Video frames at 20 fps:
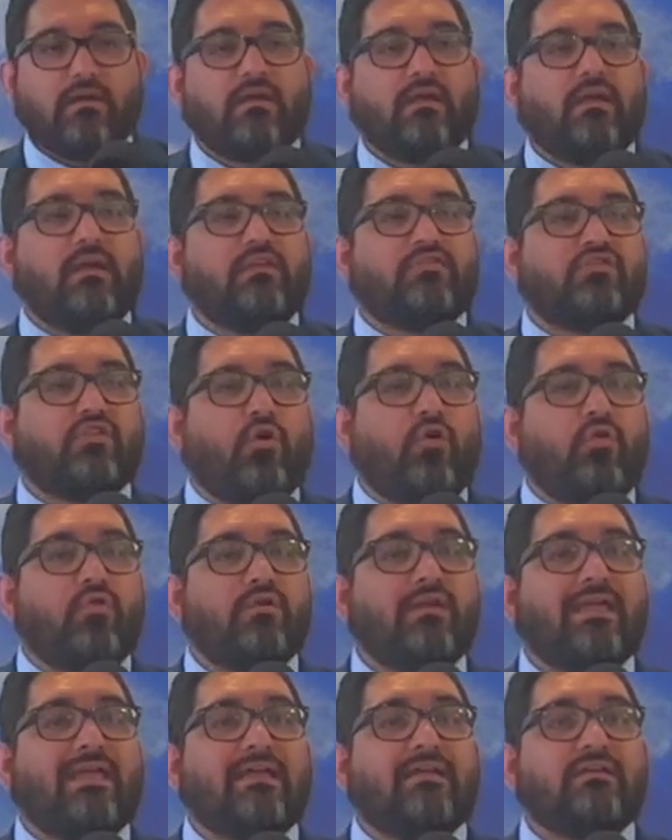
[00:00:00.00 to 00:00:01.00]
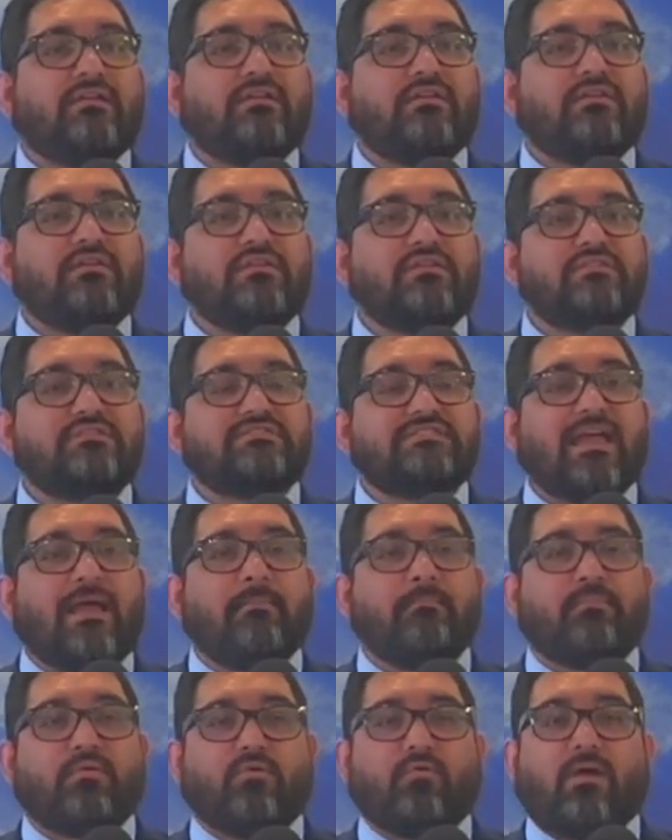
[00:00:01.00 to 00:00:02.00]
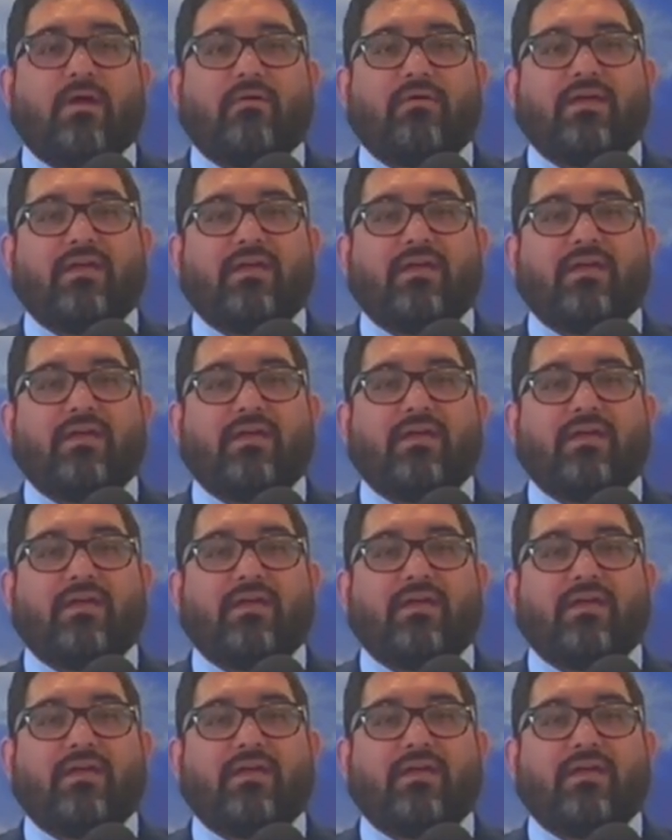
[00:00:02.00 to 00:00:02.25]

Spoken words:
is only temporary.